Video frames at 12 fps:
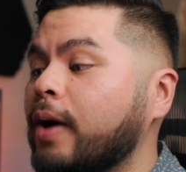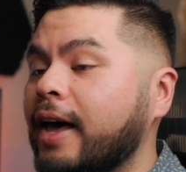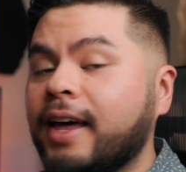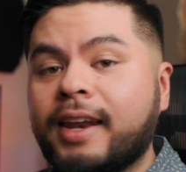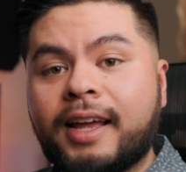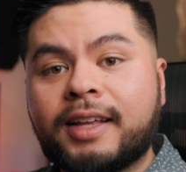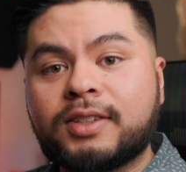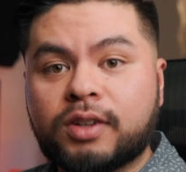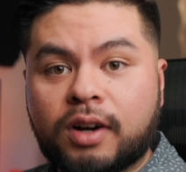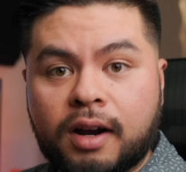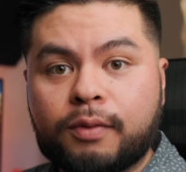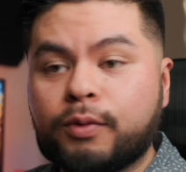ahead and
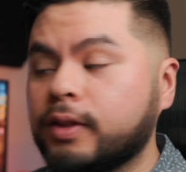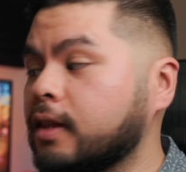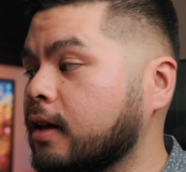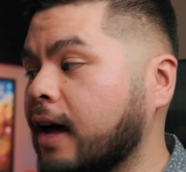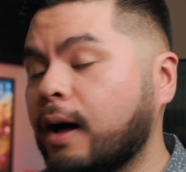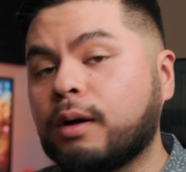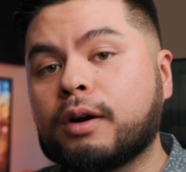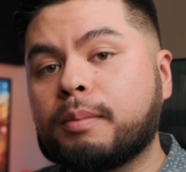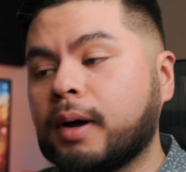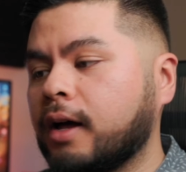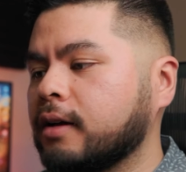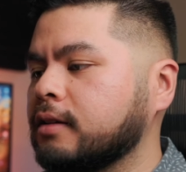start off with the outer
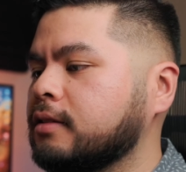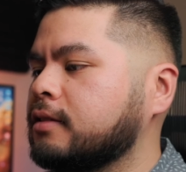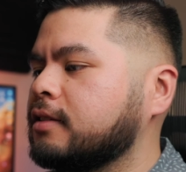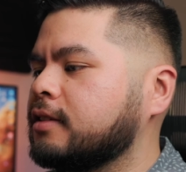box.